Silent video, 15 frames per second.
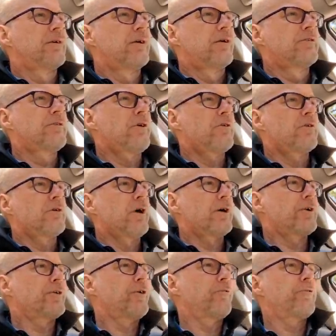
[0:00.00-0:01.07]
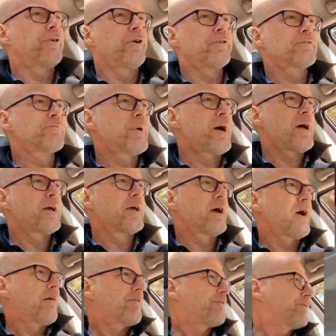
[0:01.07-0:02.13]
So, I don't know if you noticed
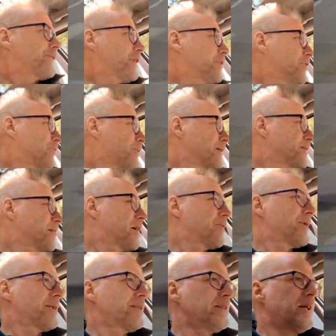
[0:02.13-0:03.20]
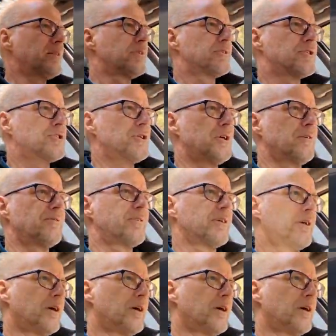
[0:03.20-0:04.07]
my fear right there when I did that little shift.